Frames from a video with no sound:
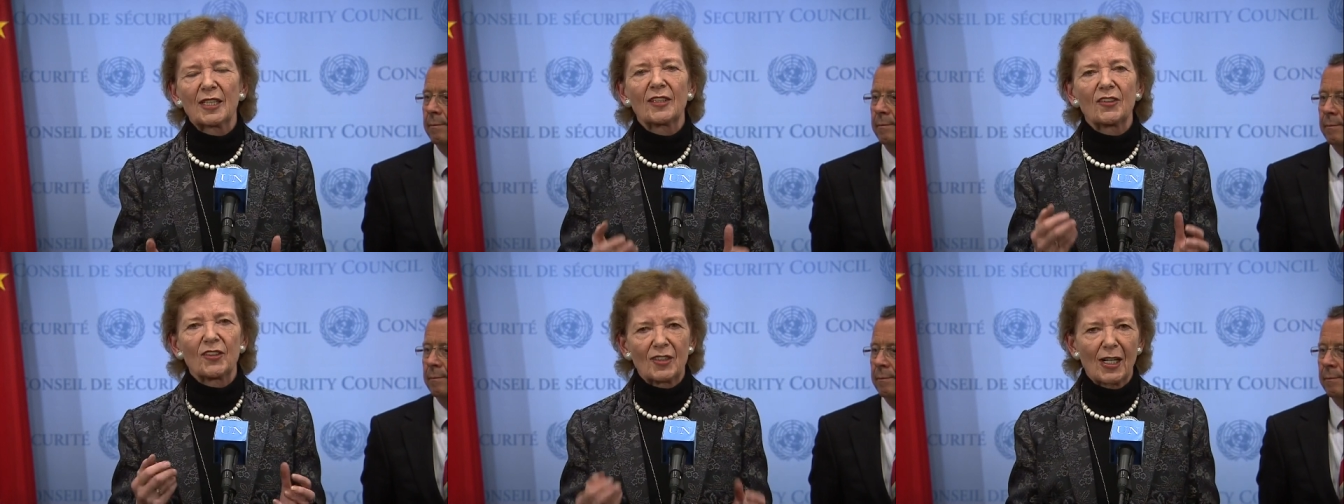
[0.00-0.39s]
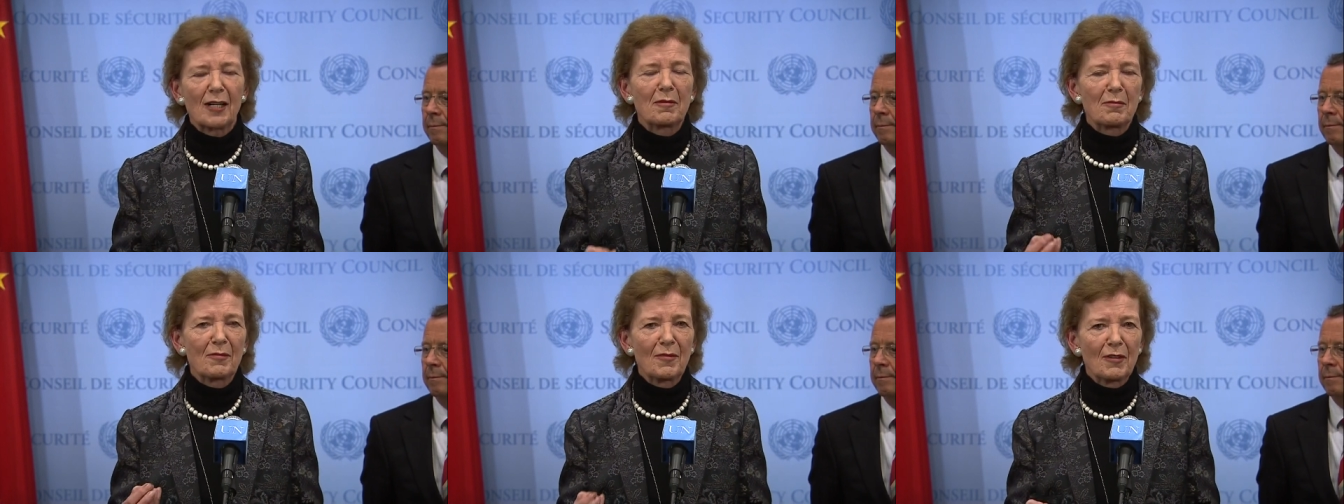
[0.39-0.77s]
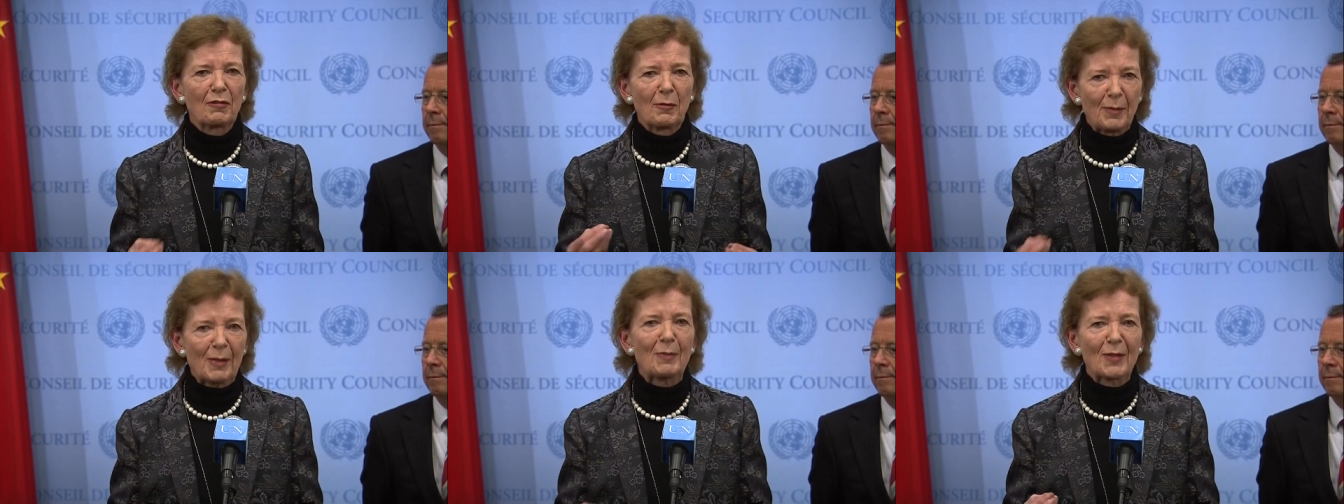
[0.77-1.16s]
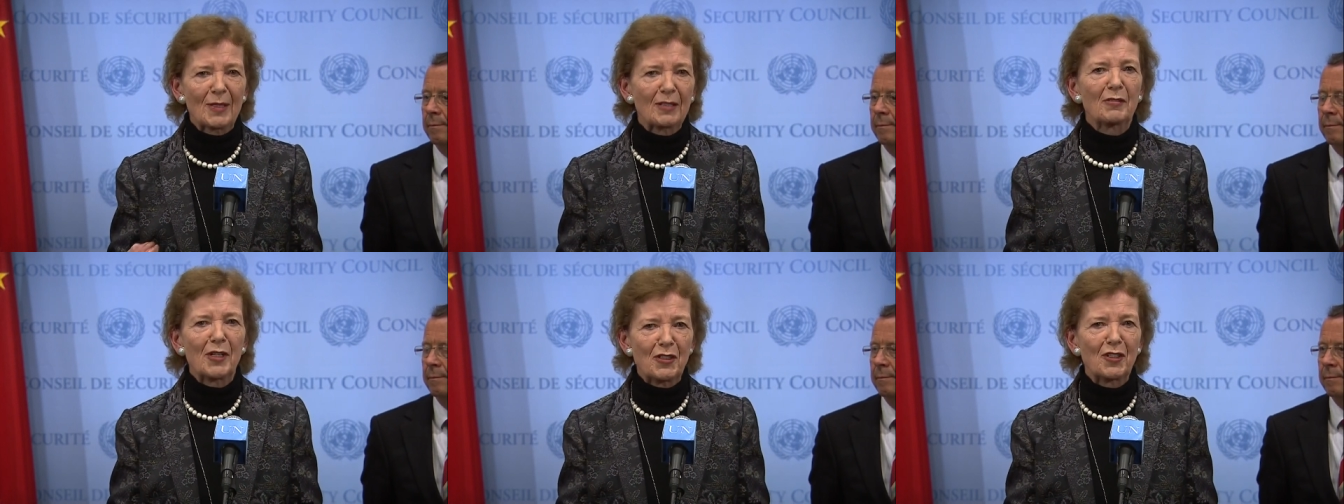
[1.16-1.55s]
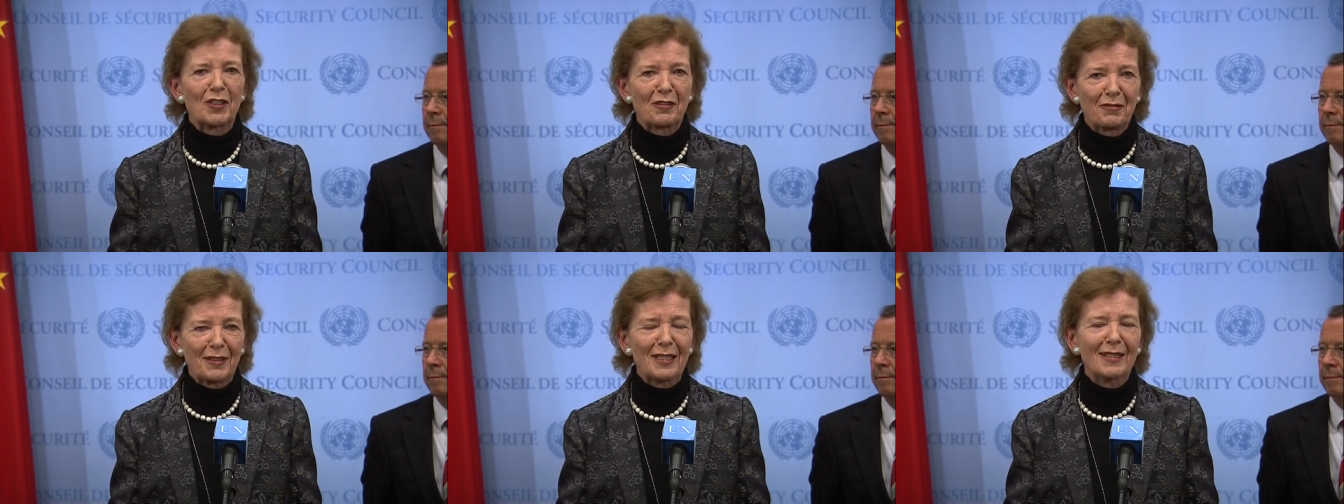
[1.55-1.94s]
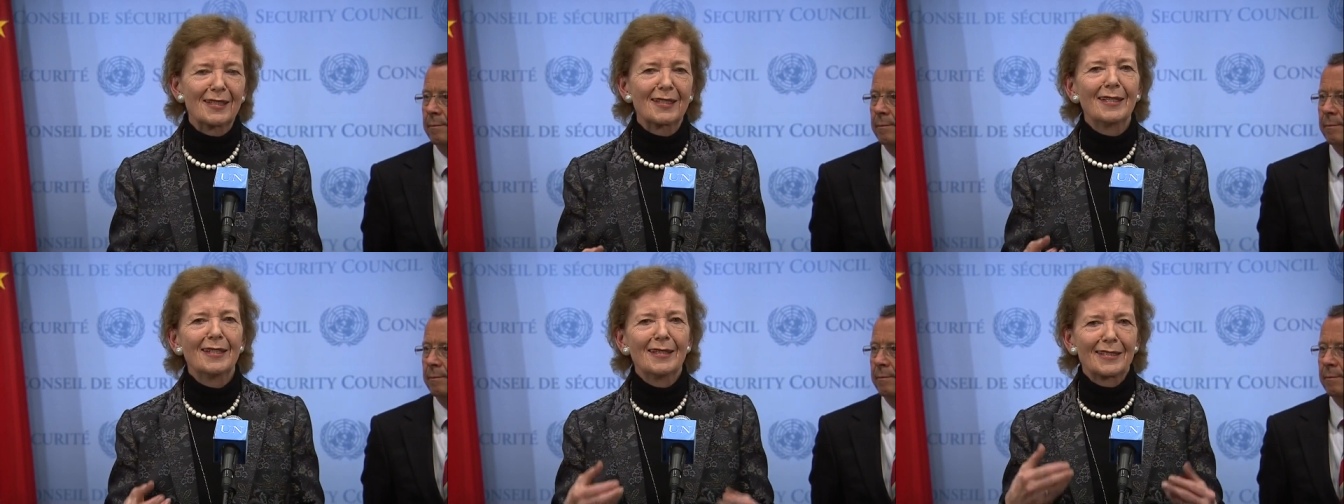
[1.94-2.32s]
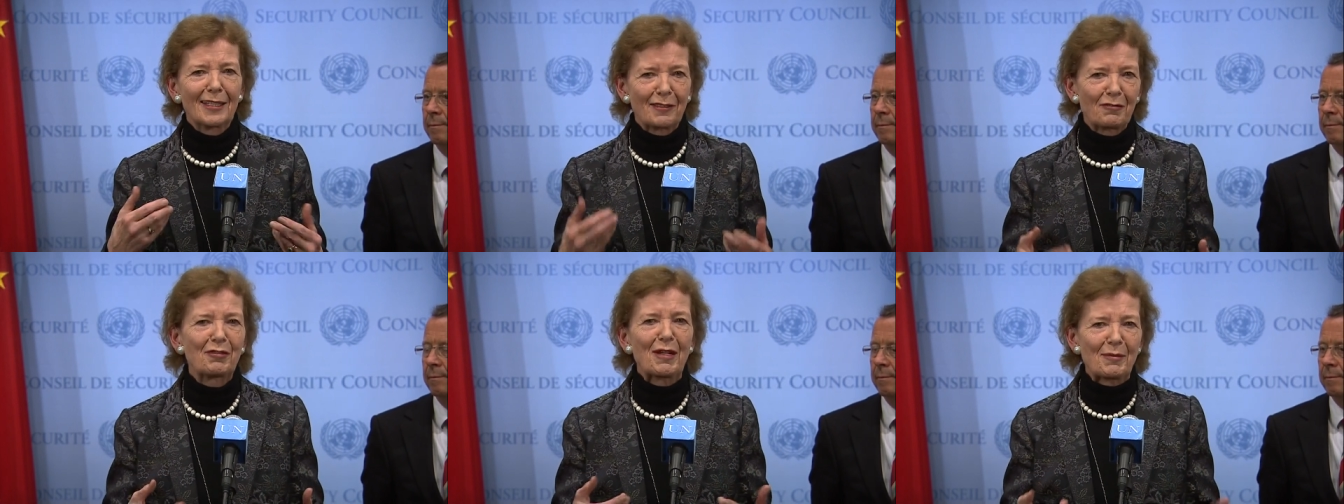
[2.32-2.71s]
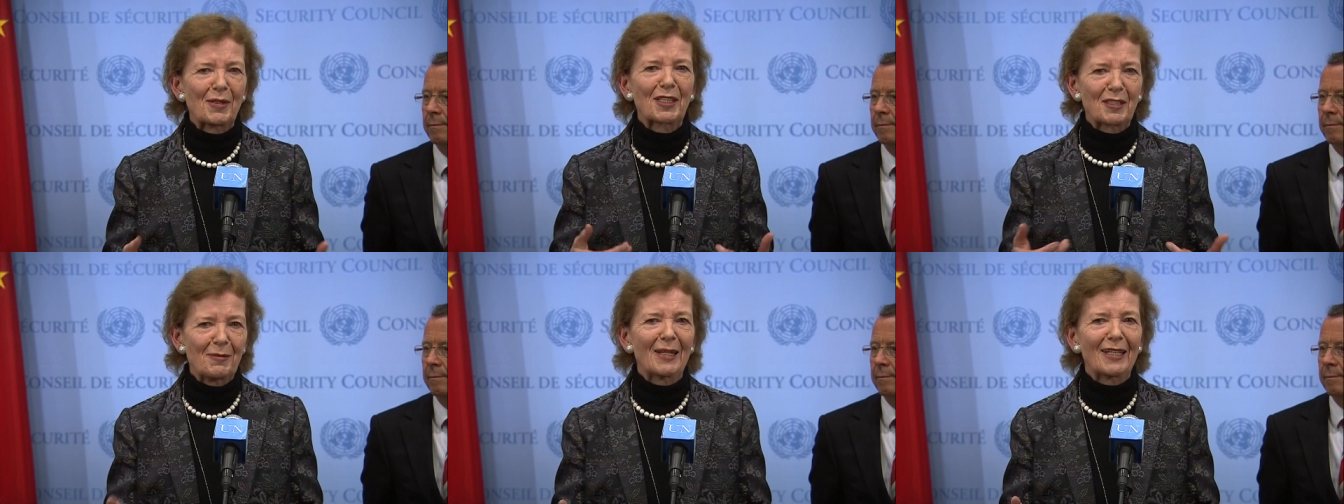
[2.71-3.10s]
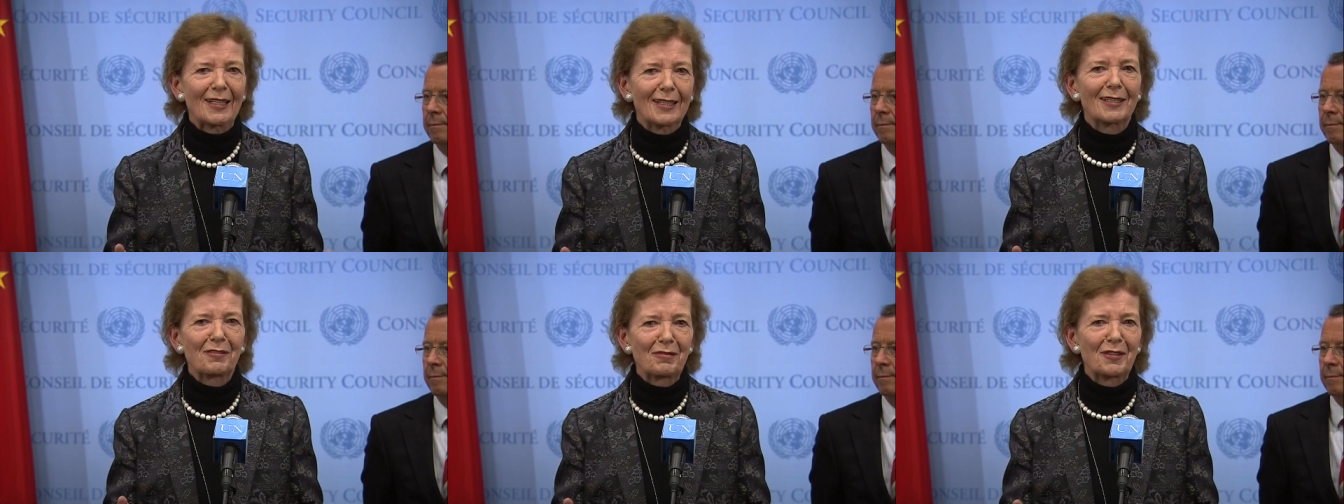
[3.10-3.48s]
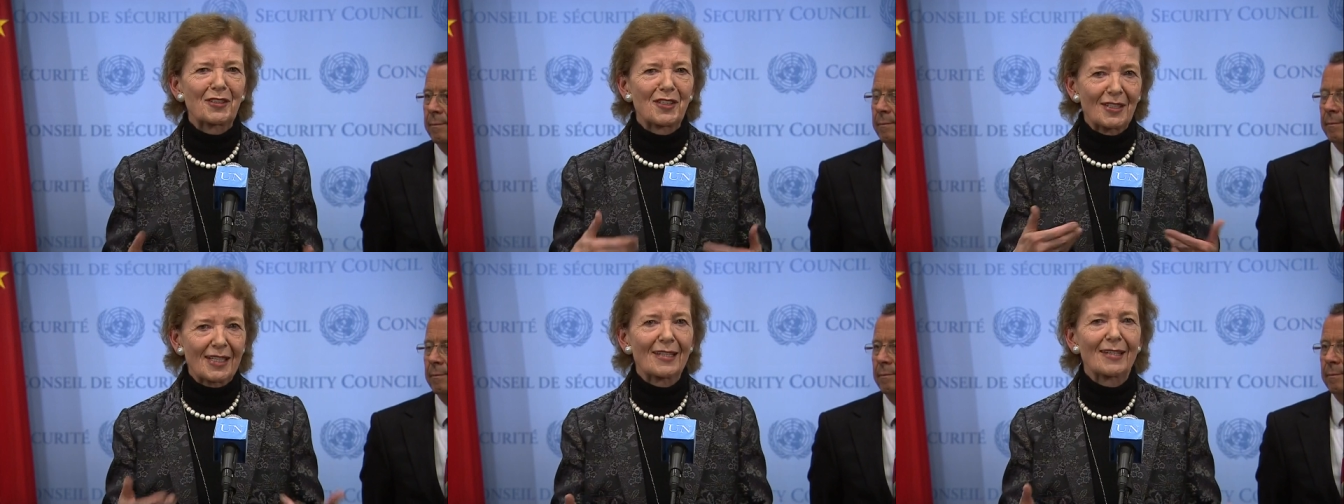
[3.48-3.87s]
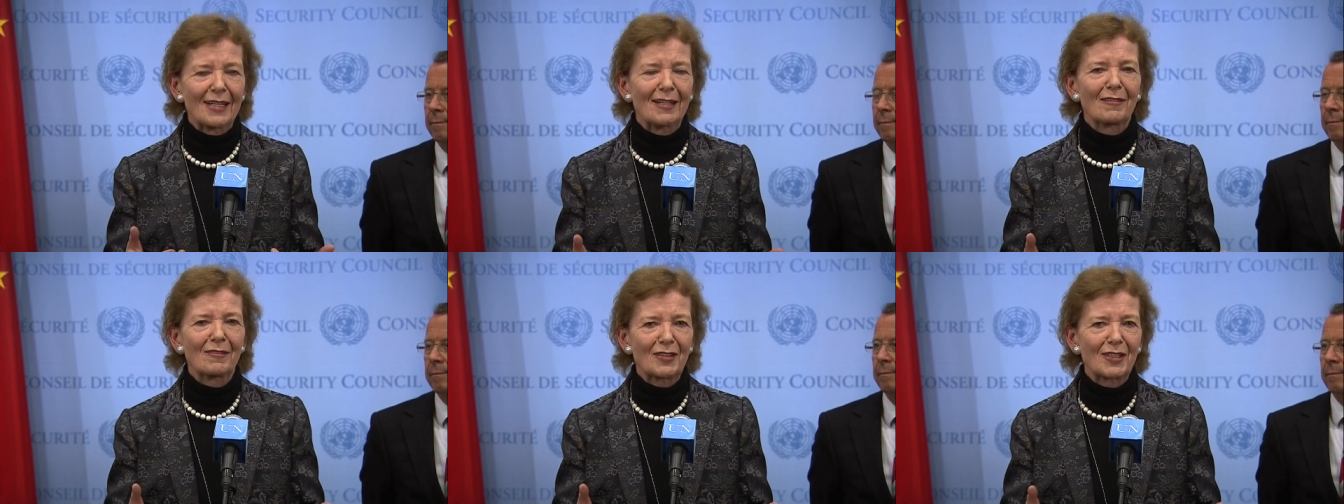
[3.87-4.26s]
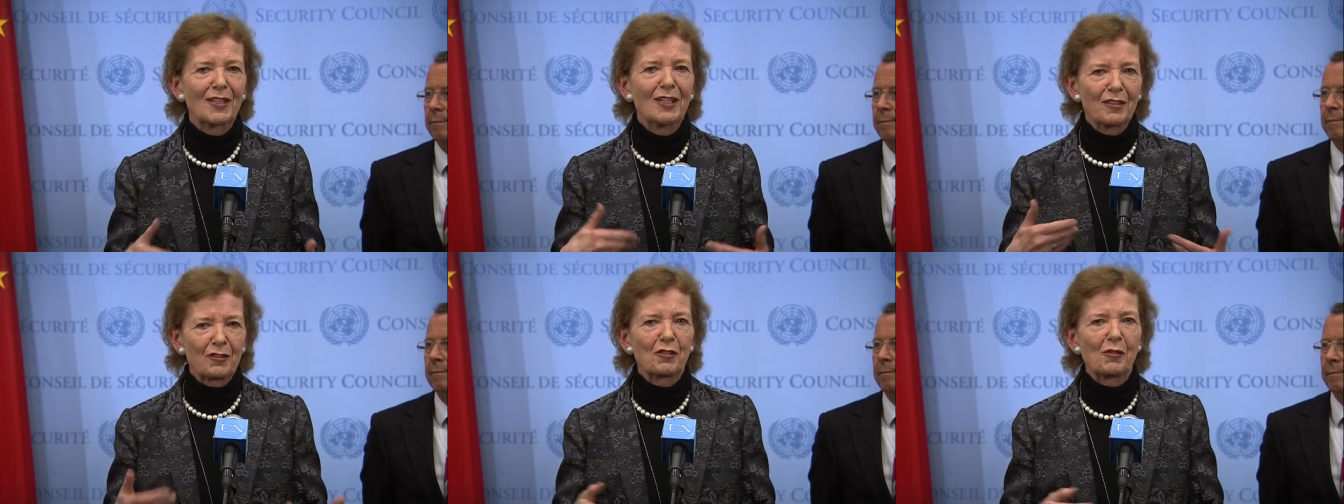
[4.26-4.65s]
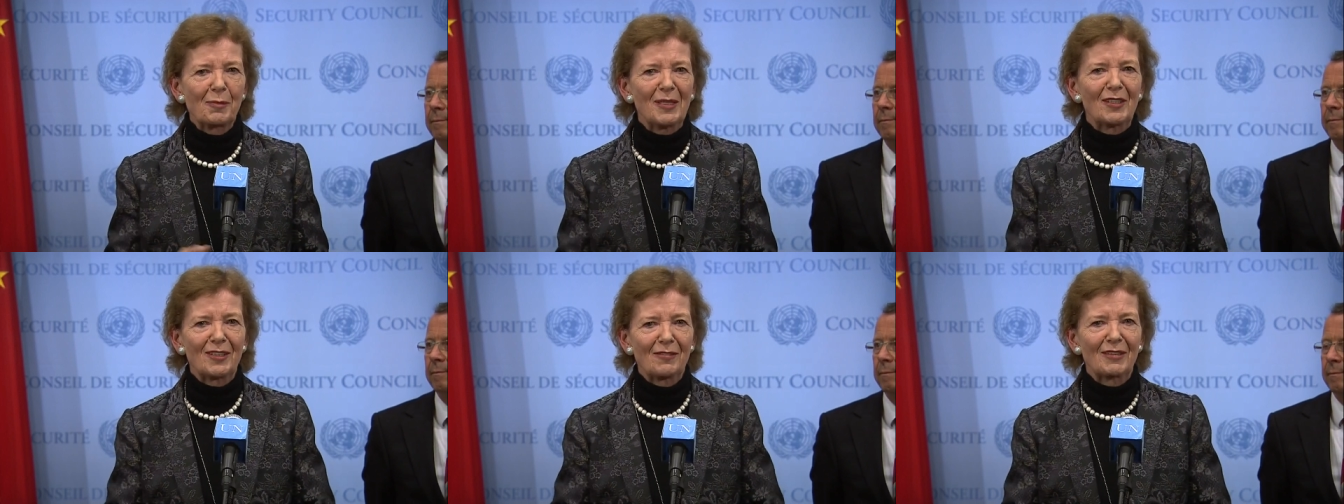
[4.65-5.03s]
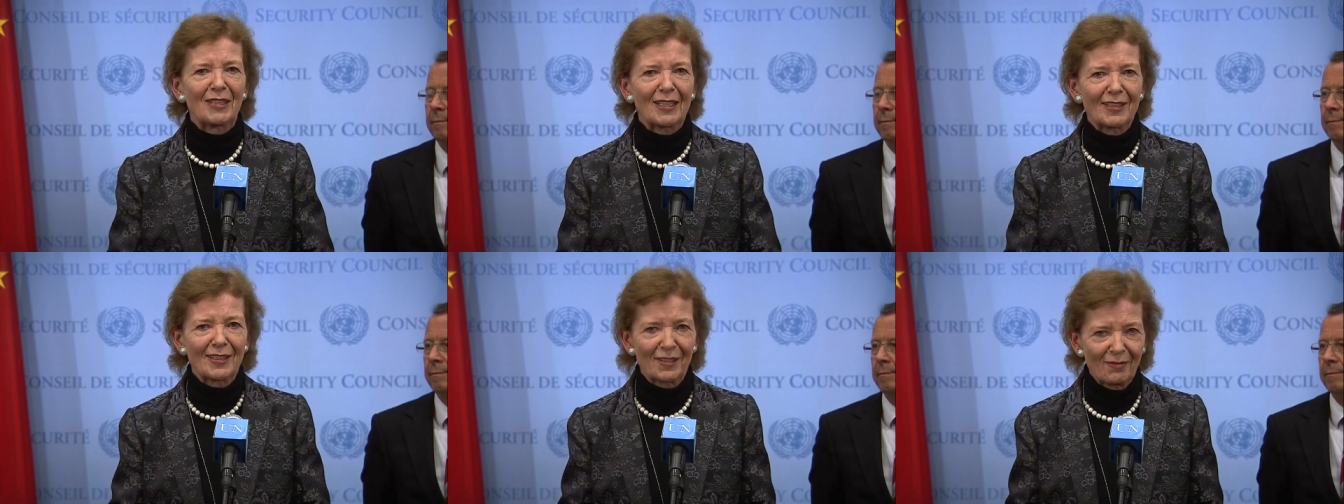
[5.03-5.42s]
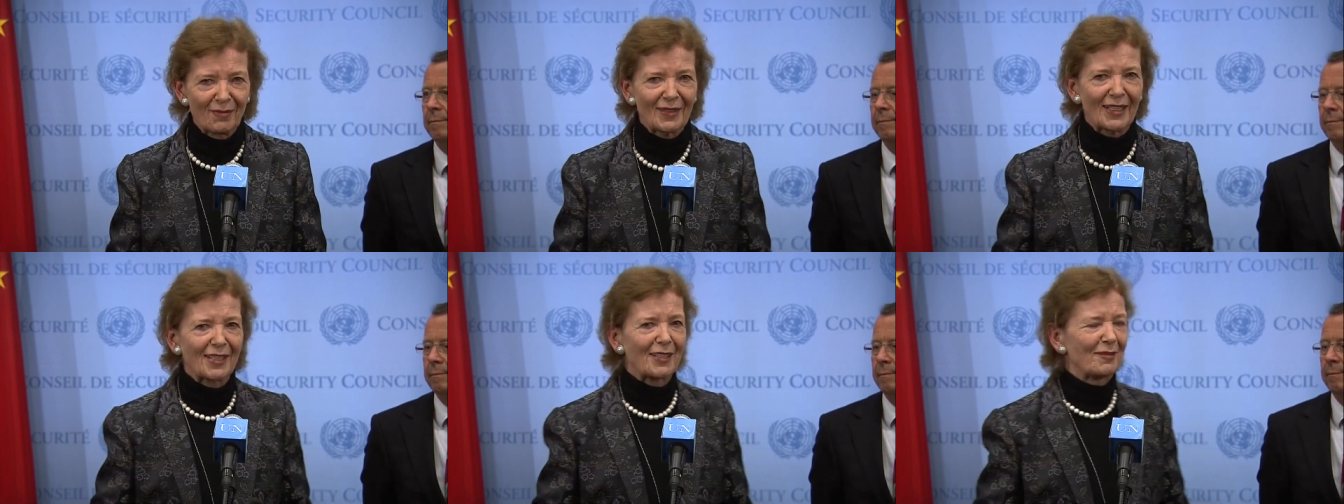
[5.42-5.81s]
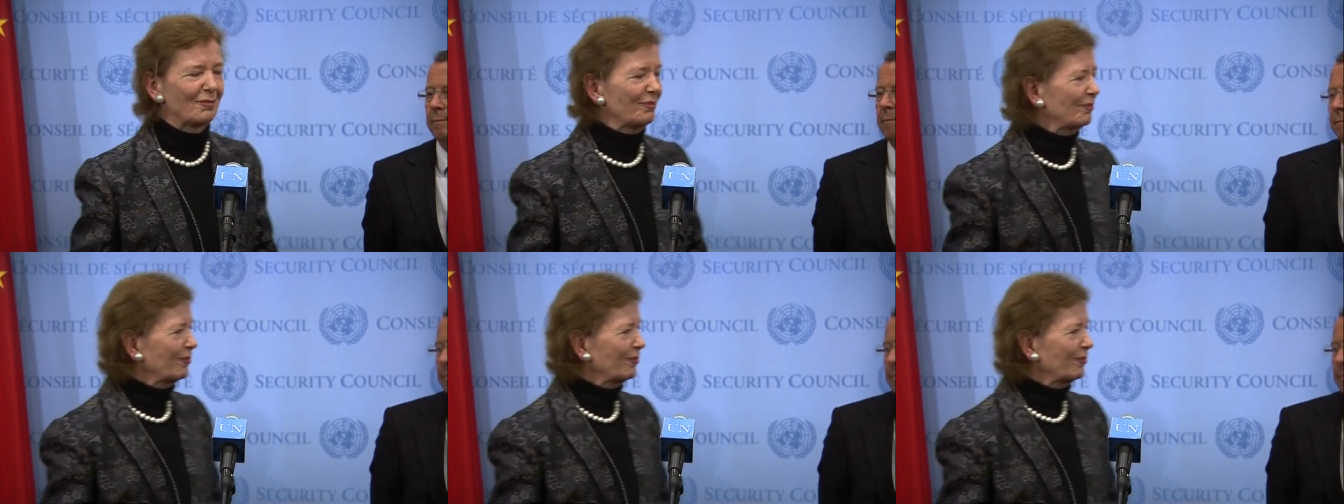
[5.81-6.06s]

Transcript: It's time for people of the region to feel that the framework is making a difference in their lives through a peace dividend. Thank you.